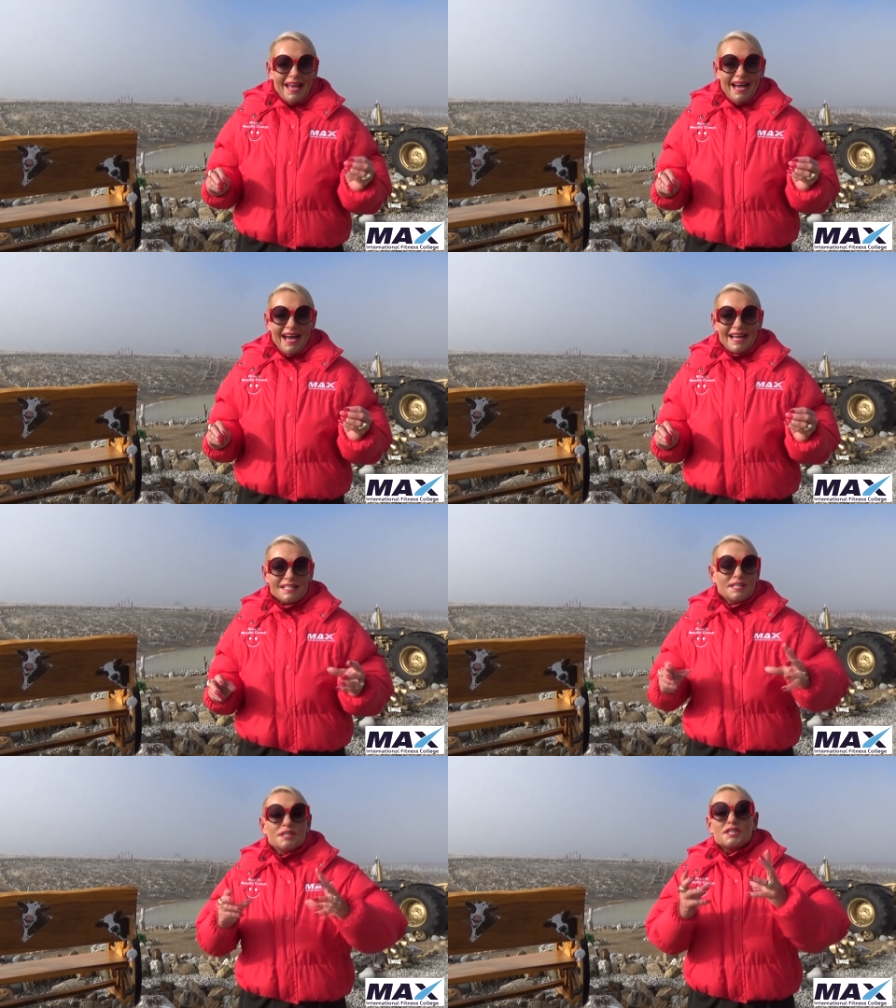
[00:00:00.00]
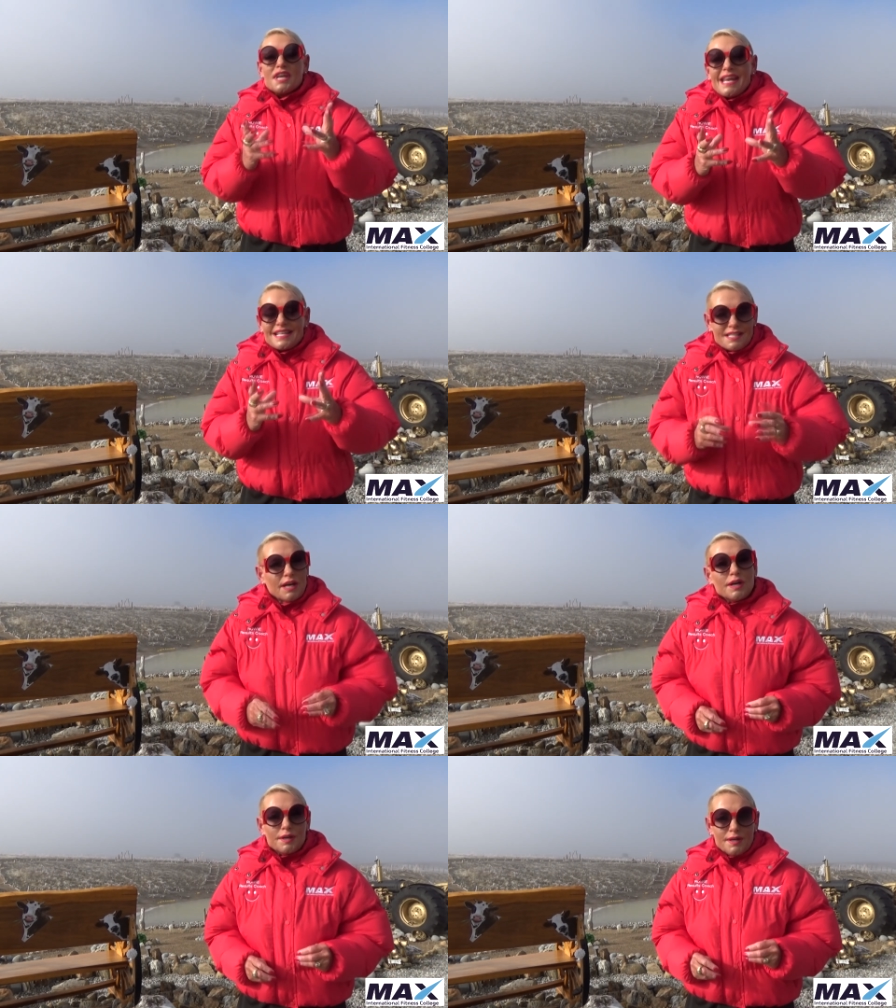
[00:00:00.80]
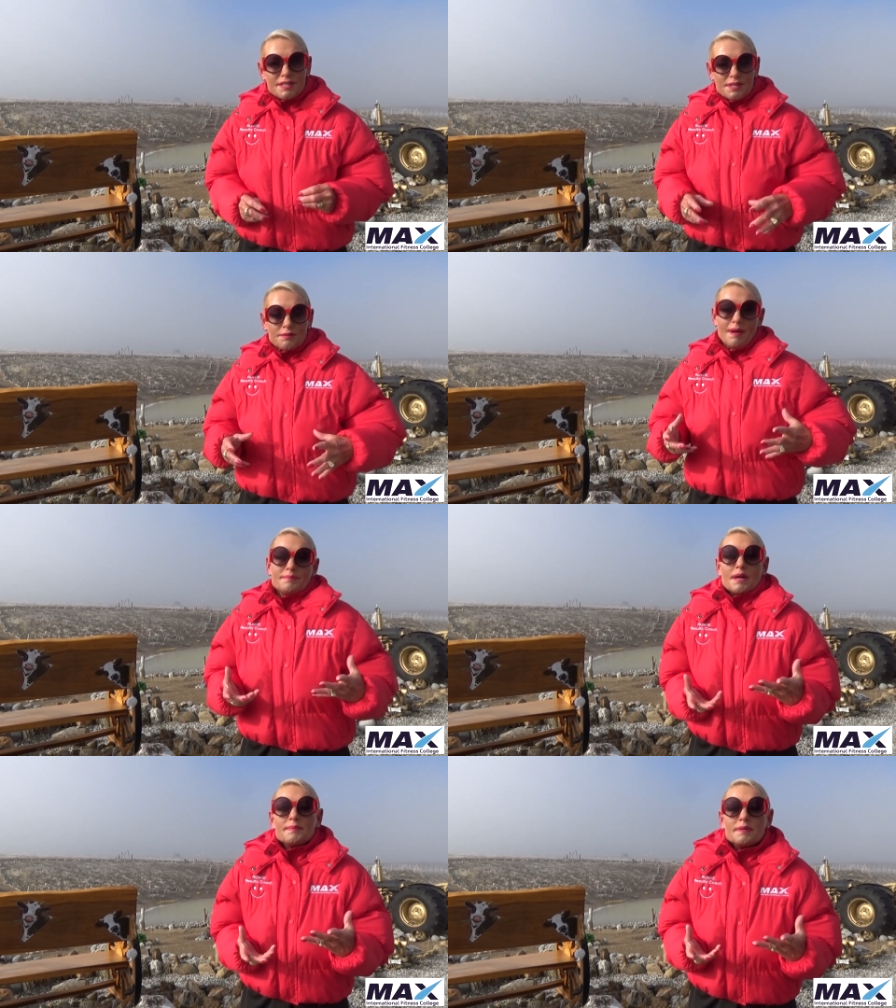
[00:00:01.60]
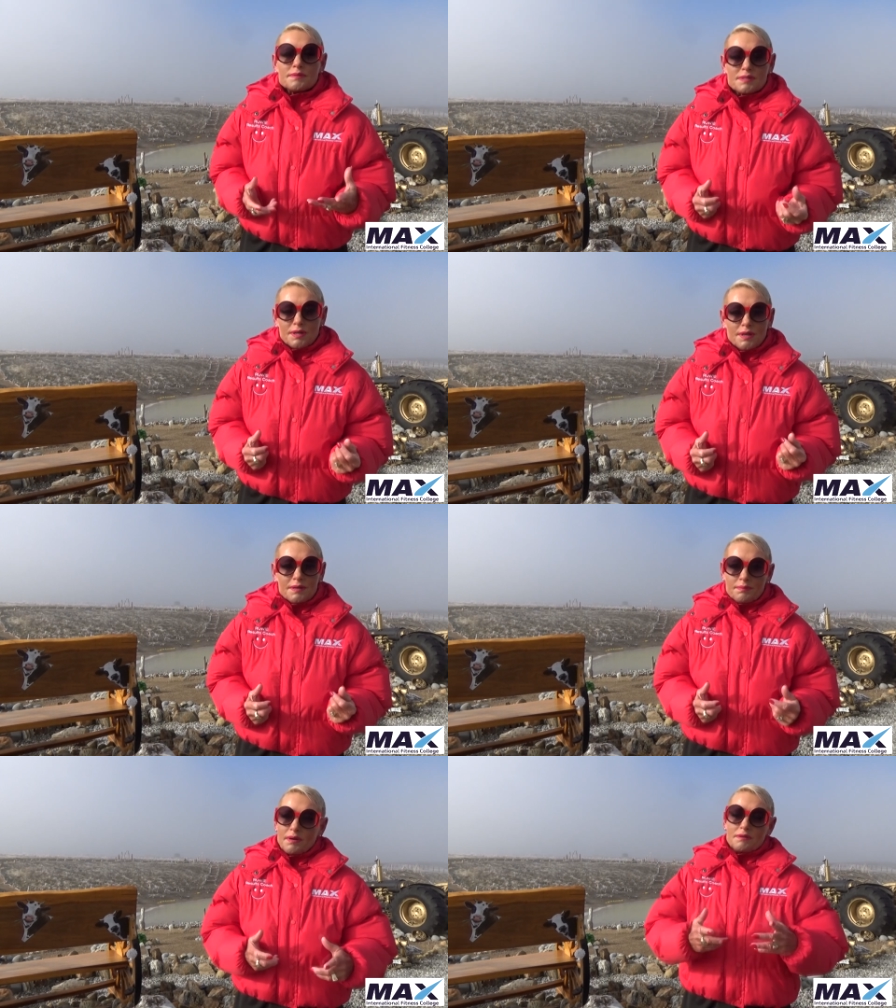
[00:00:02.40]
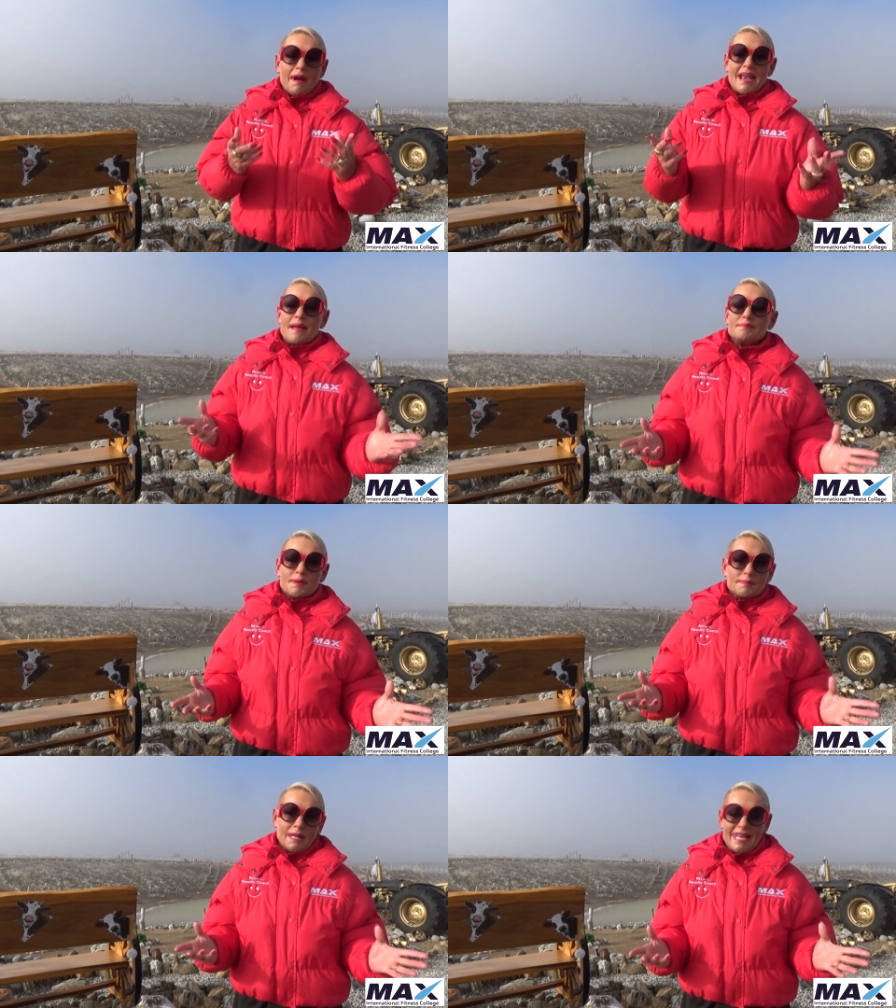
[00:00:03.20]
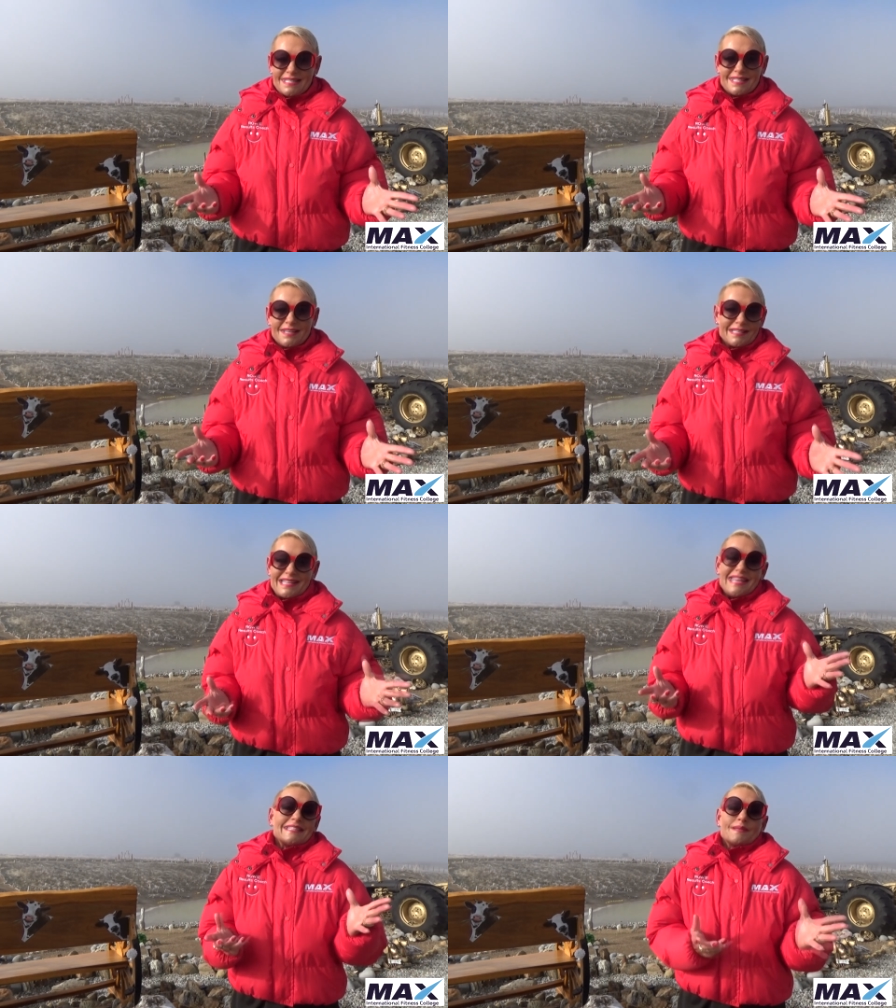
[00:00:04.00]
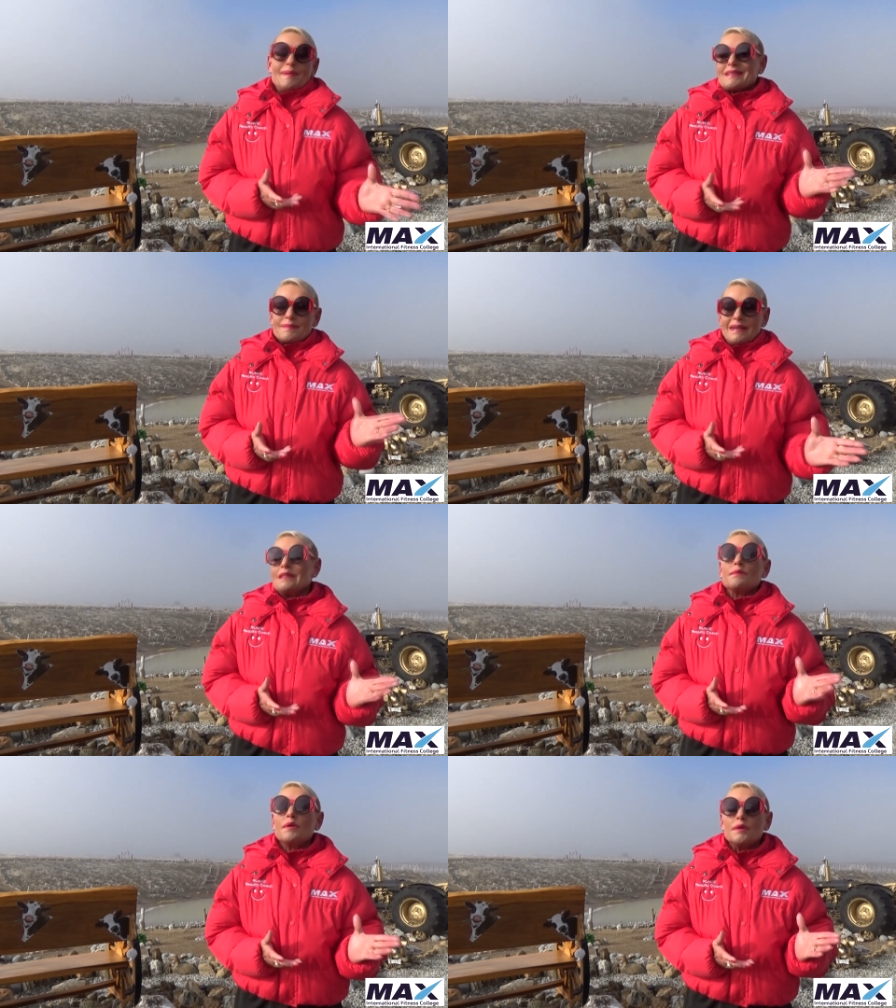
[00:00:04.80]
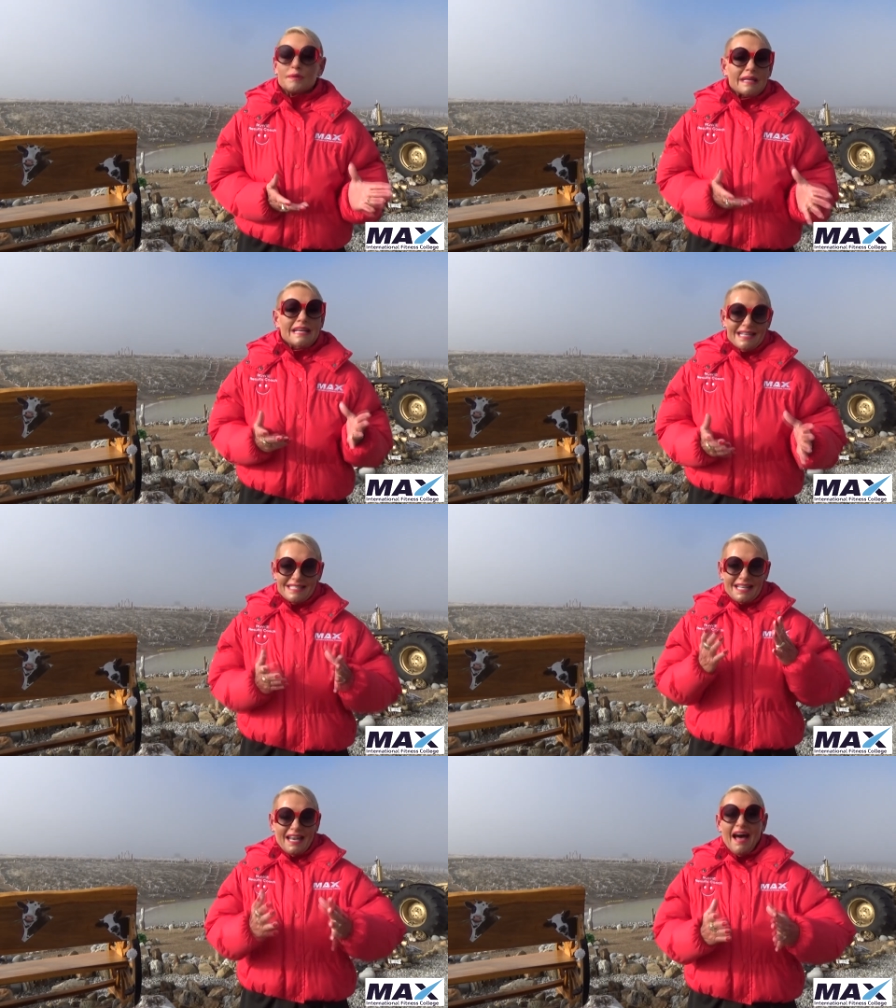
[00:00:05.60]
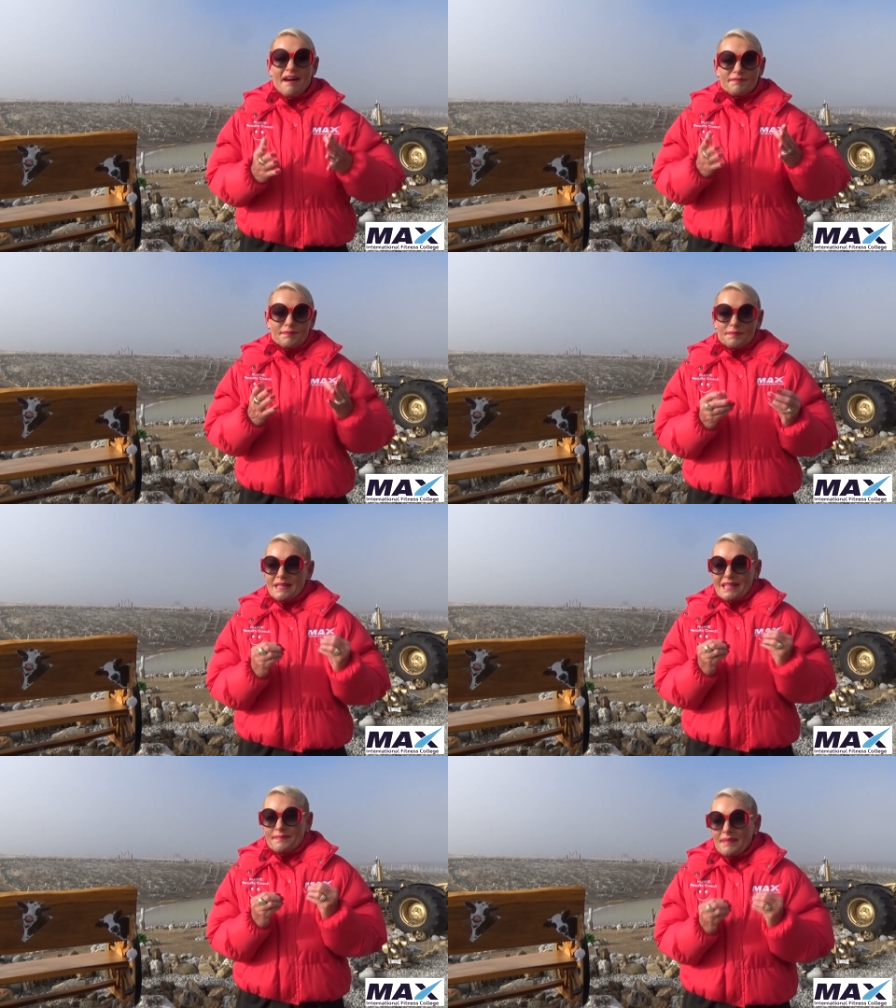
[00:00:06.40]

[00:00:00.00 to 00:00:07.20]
Uh, your cheeks hurt, your abdominals hurt. What a great abdominal exercise. I think it's the best one in the world is to laugh with